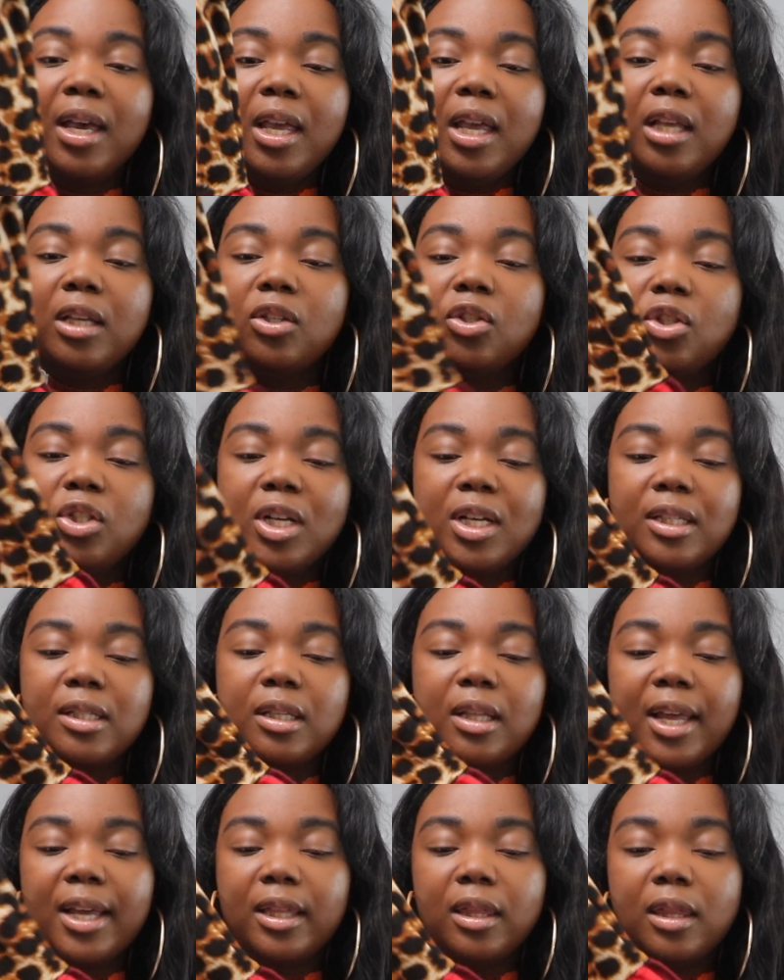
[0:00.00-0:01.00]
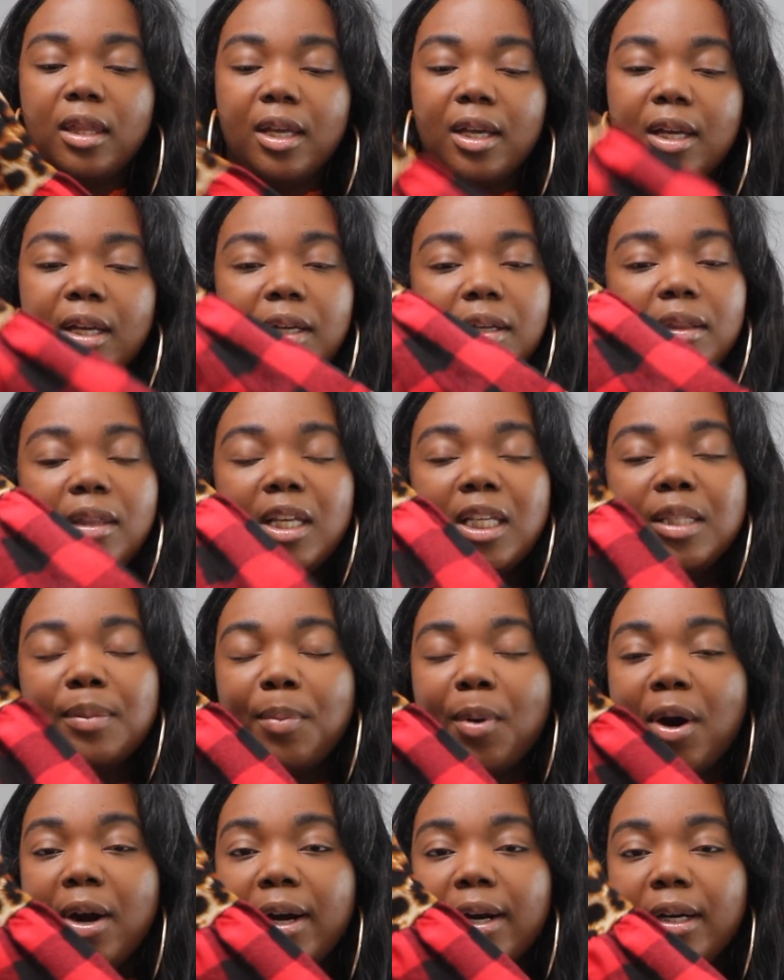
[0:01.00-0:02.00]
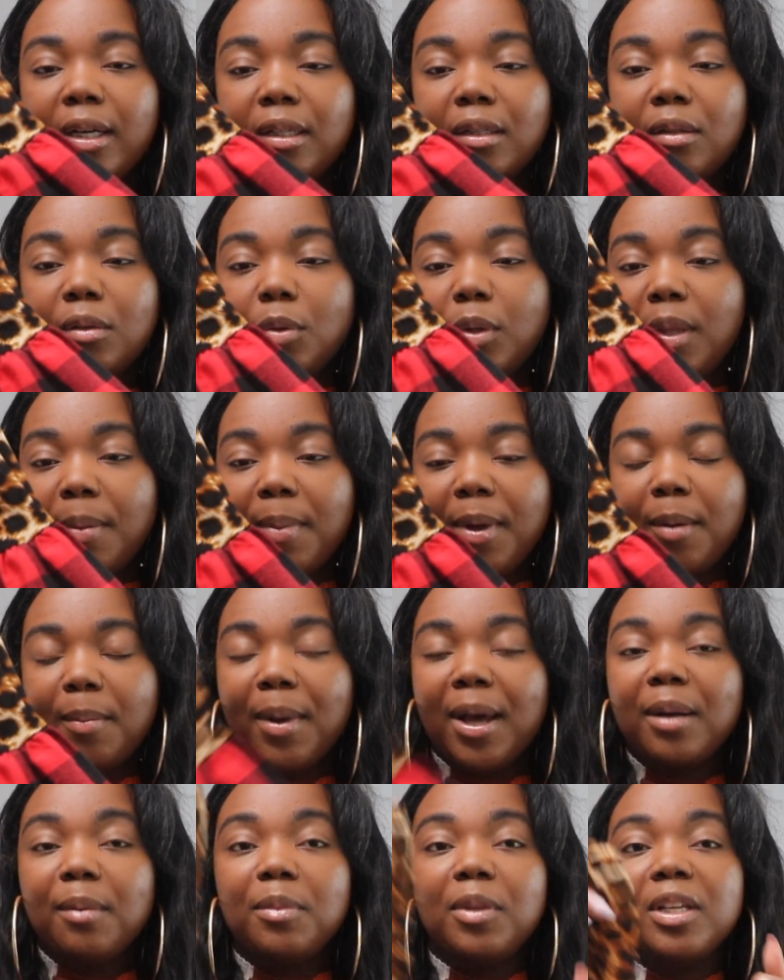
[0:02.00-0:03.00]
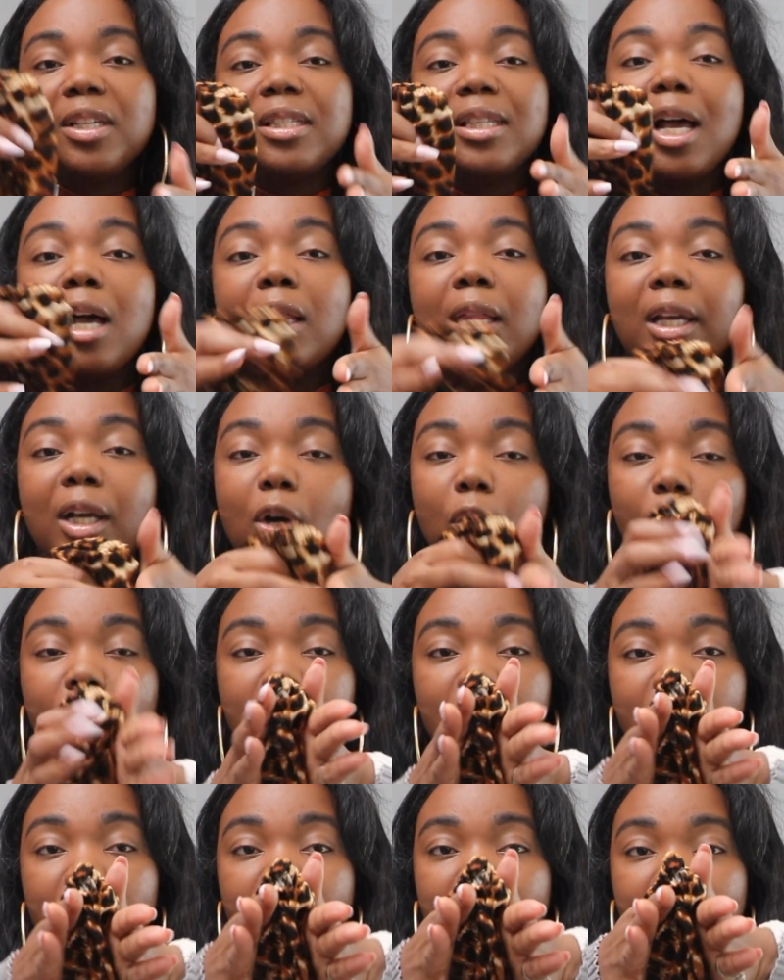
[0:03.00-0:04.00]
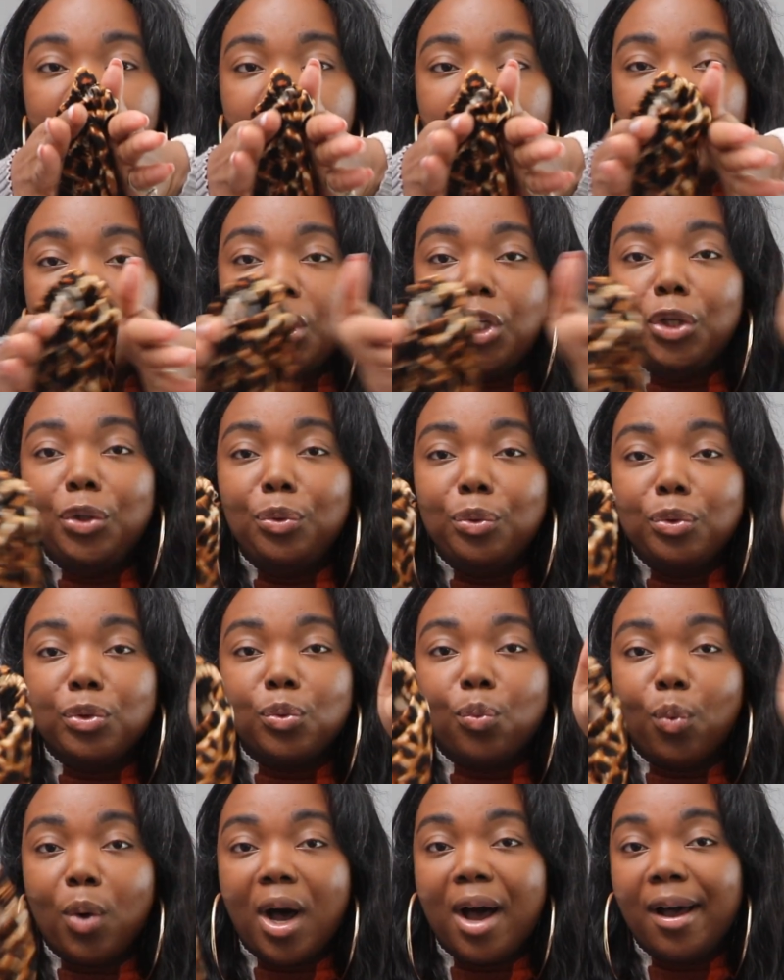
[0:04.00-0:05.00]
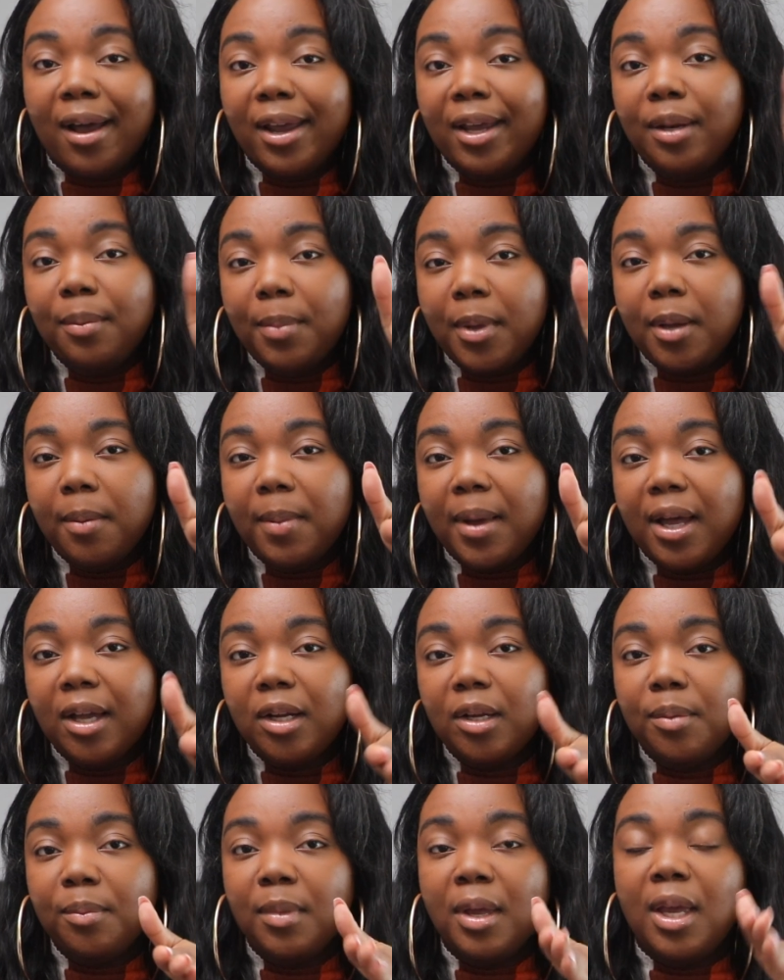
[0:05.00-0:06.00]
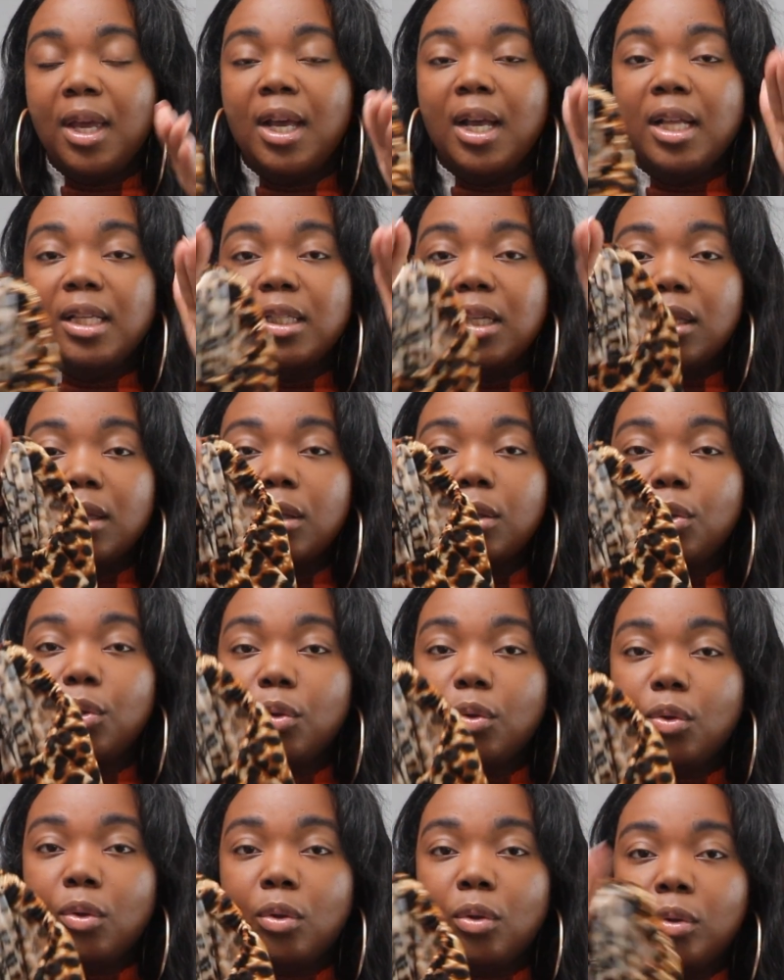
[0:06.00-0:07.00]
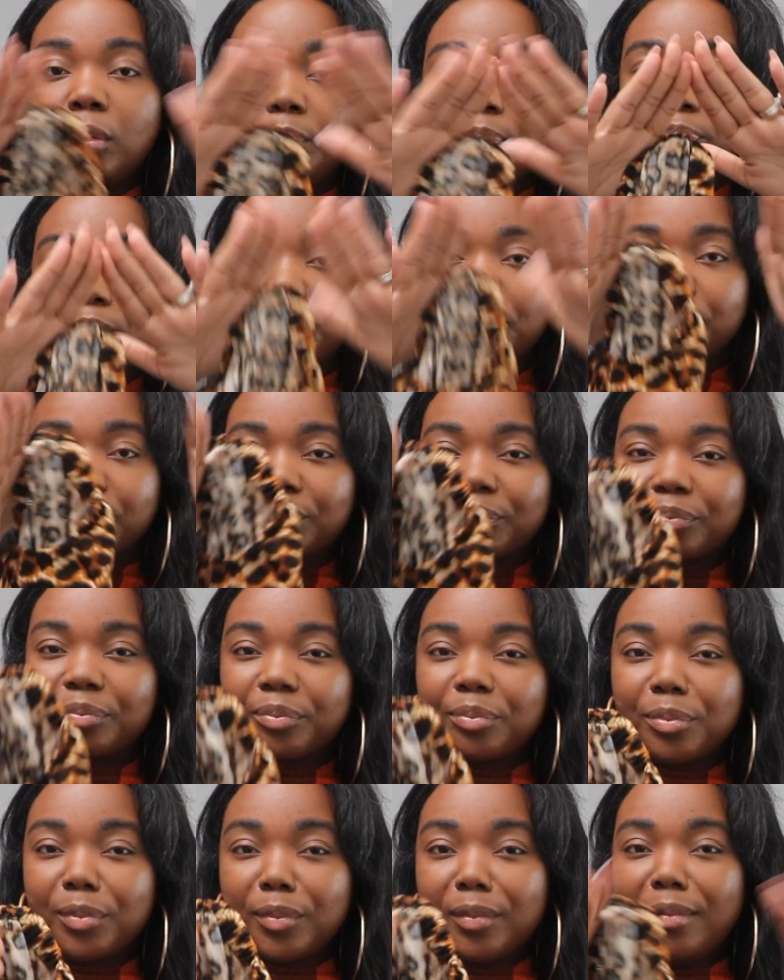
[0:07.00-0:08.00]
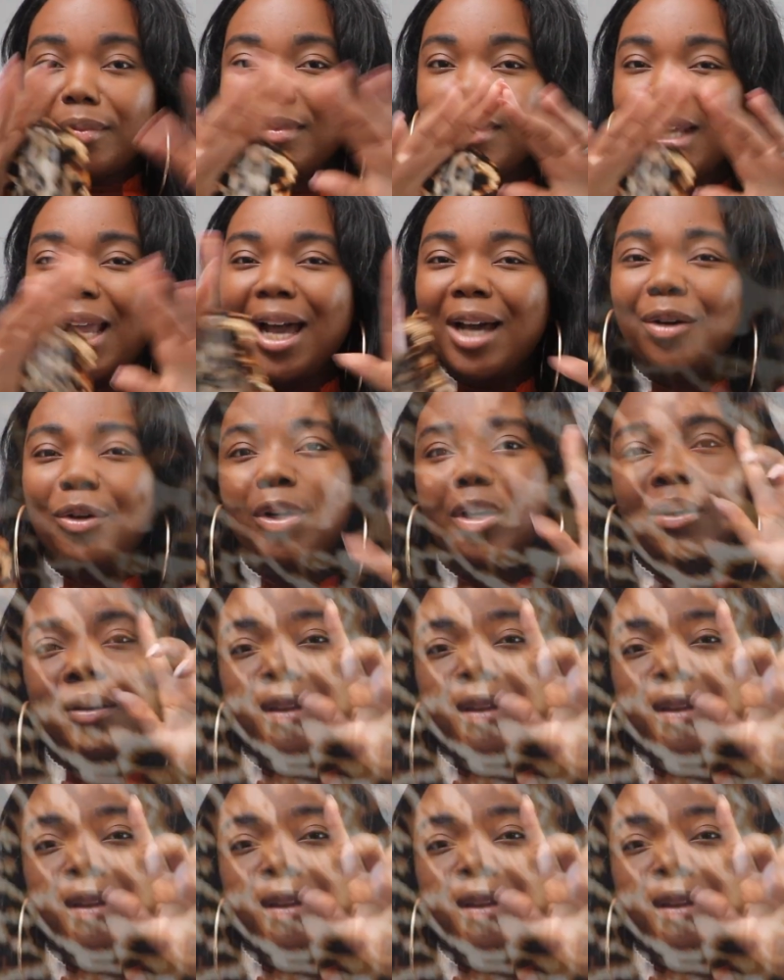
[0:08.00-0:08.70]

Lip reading: It's just like this part on the bell bottom, it's not like a huge wide bell bottom. It's a little, I don't know,